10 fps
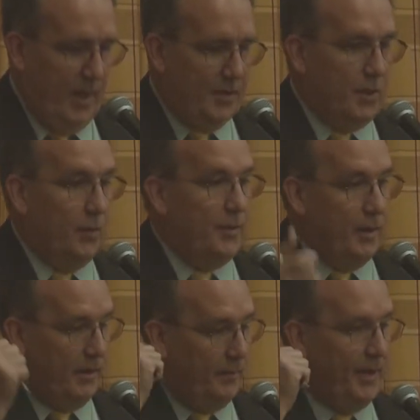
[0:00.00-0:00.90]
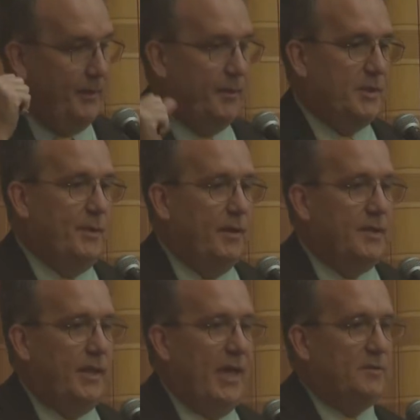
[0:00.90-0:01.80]
And so let me give you an experience.
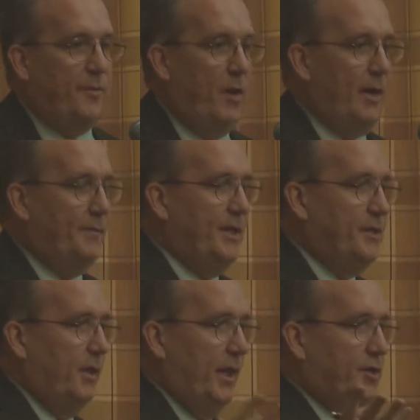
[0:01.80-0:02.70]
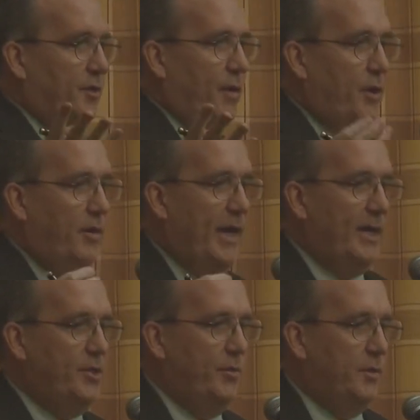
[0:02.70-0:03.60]
In the last fall, I'm teaching a lecture of
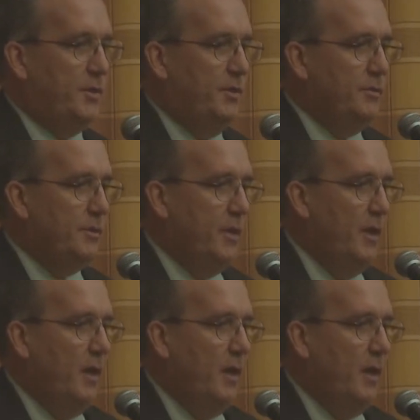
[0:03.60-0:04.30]
180, 200 students.